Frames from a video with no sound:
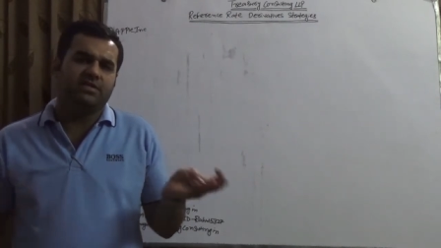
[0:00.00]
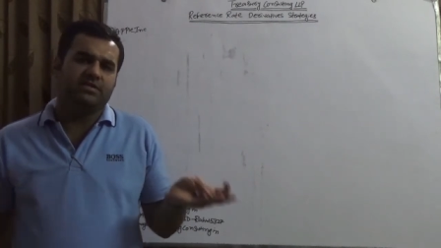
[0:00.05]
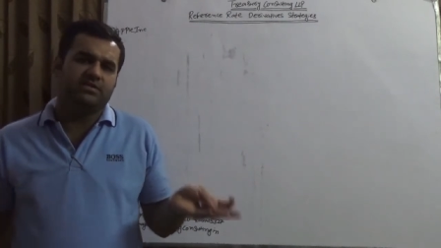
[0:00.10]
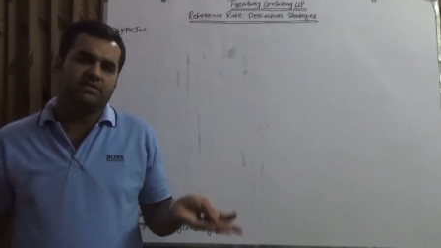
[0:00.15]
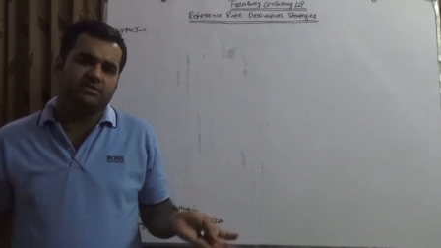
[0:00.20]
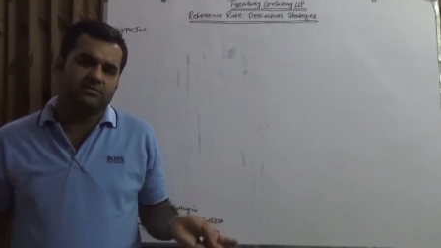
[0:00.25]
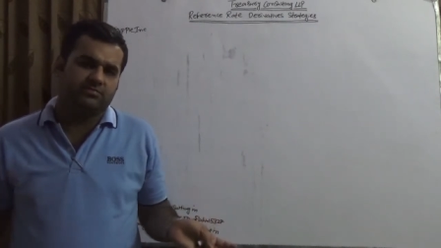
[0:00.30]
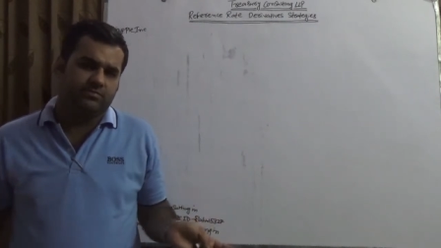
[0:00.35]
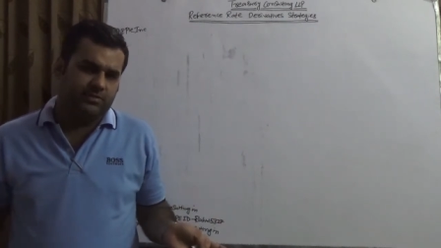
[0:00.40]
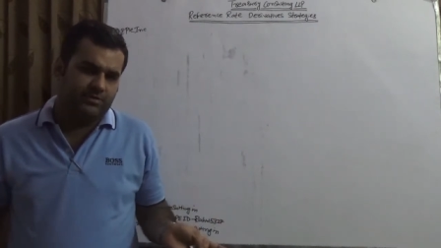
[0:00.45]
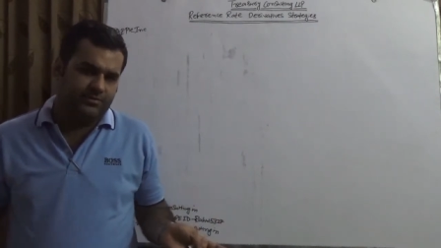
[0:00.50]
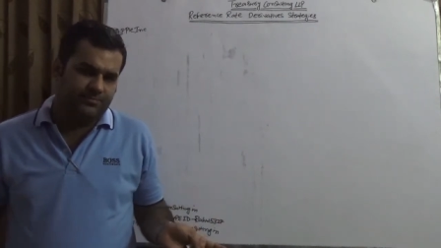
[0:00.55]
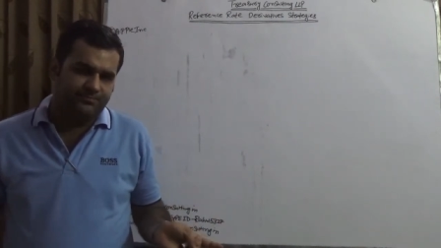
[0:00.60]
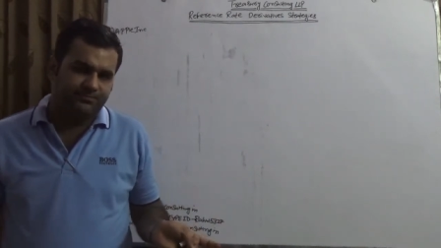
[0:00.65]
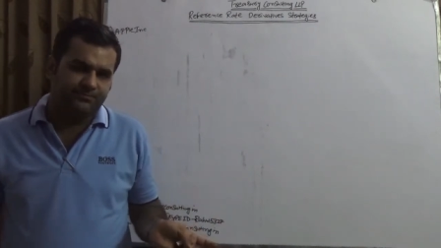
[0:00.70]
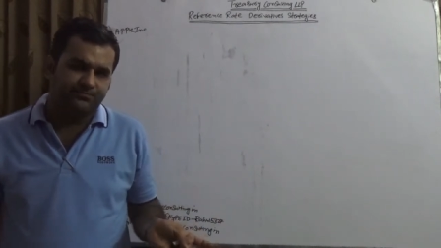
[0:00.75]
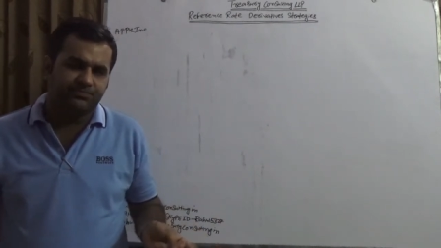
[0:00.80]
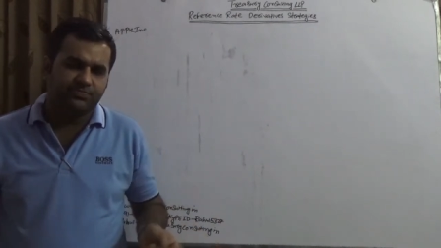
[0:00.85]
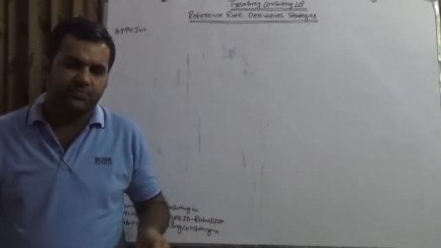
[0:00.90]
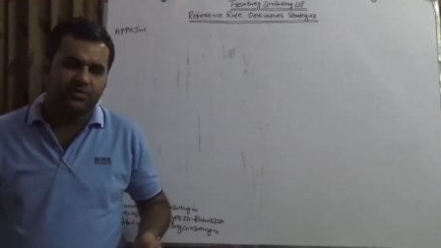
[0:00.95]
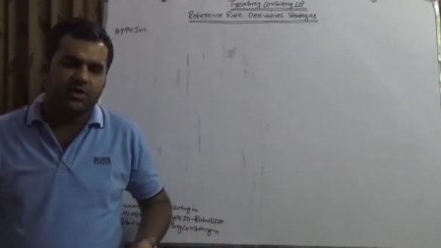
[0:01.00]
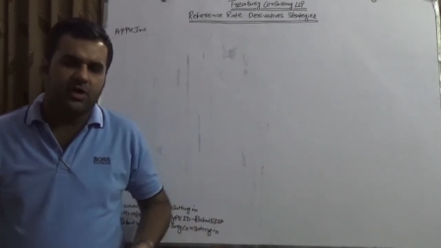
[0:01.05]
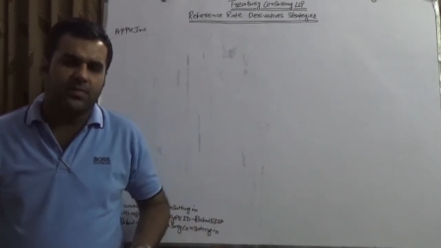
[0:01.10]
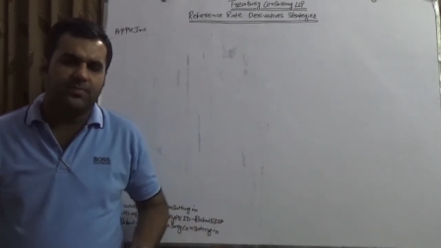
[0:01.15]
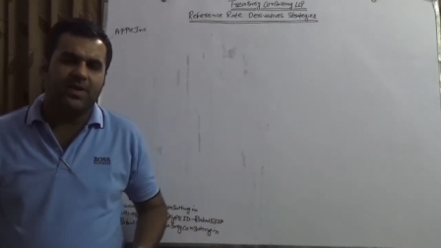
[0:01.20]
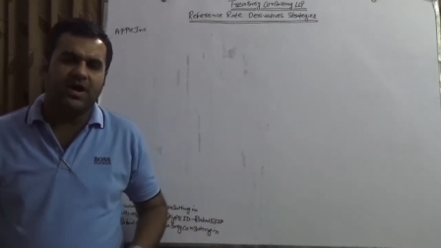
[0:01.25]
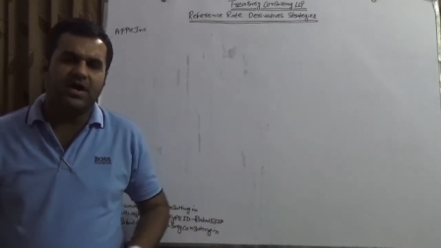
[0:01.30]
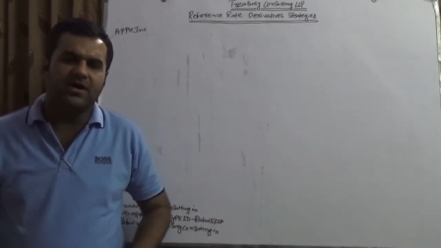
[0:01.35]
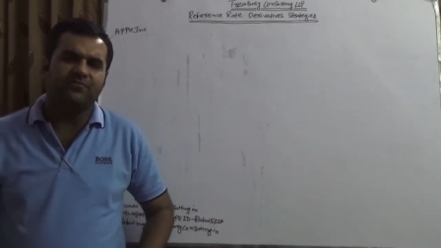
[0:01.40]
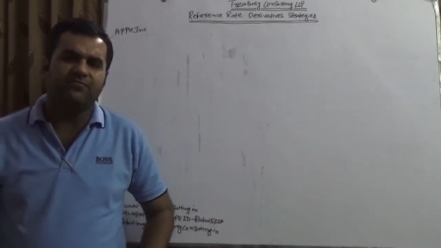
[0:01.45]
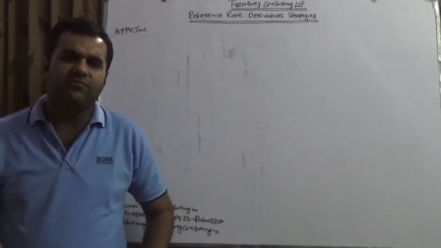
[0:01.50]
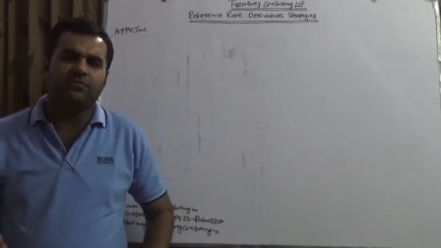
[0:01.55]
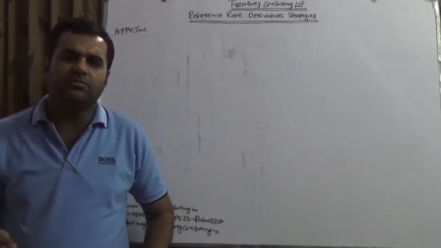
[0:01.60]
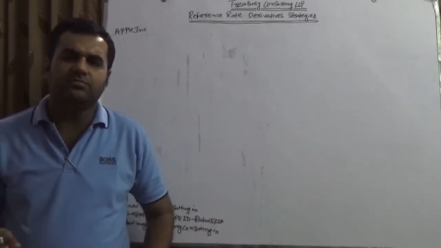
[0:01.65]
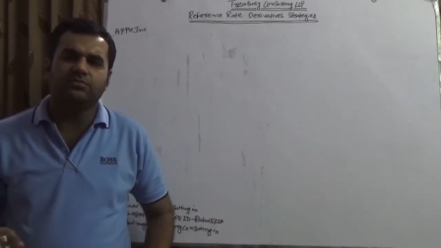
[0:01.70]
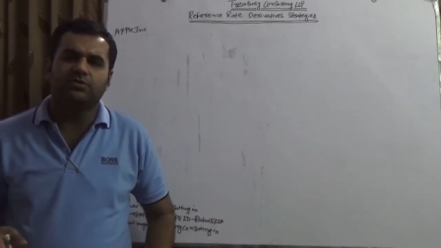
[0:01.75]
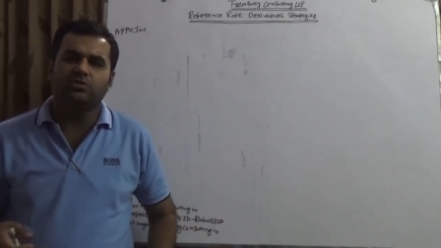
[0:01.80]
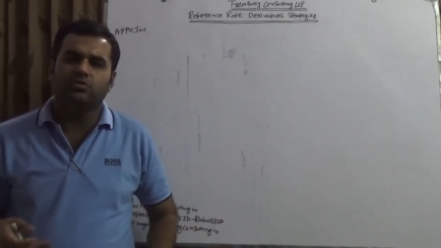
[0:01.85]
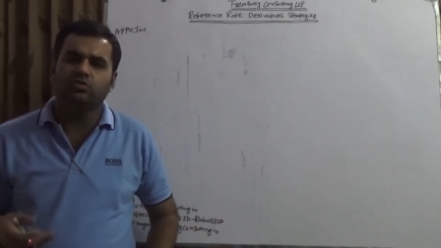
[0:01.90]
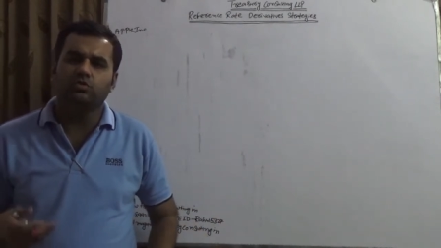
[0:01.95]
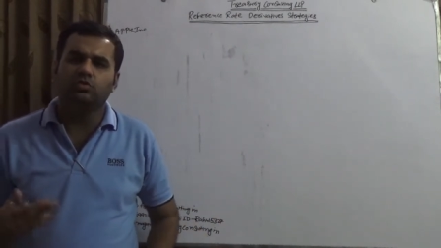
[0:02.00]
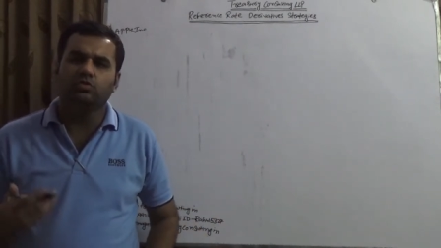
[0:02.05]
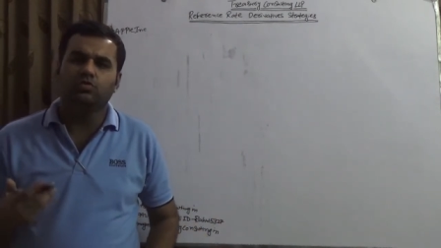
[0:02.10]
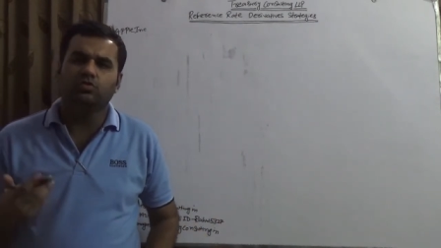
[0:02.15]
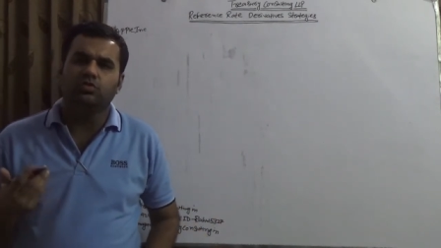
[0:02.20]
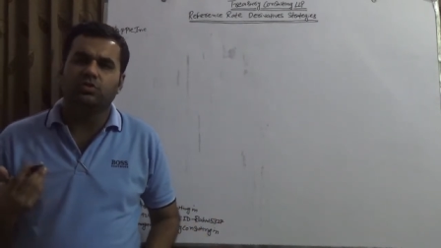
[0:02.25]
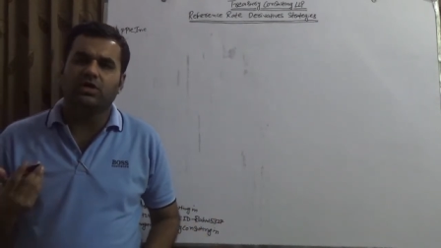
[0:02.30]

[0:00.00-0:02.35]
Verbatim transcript: in this world, apart from the two